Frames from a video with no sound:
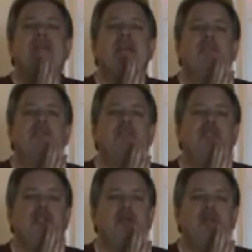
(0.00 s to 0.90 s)
Here's to
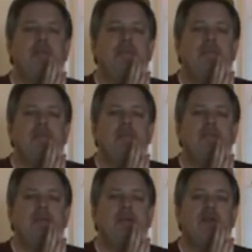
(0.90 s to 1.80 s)
juicing.
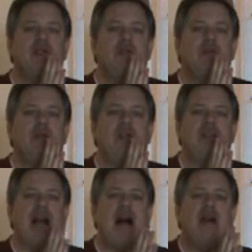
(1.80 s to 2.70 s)
Here's to
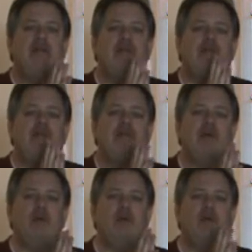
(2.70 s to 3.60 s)
live
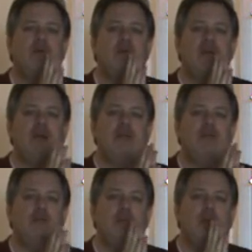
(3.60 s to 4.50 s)
foods in
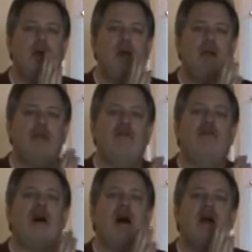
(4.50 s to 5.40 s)
your blood in
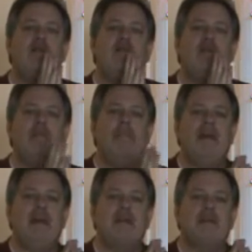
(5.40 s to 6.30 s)
five
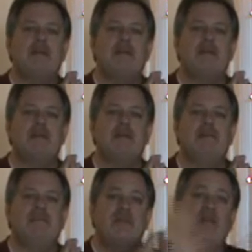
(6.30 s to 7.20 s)
minutes.
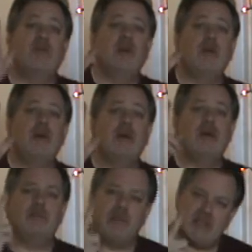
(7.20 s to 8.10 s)
Have a great weekend.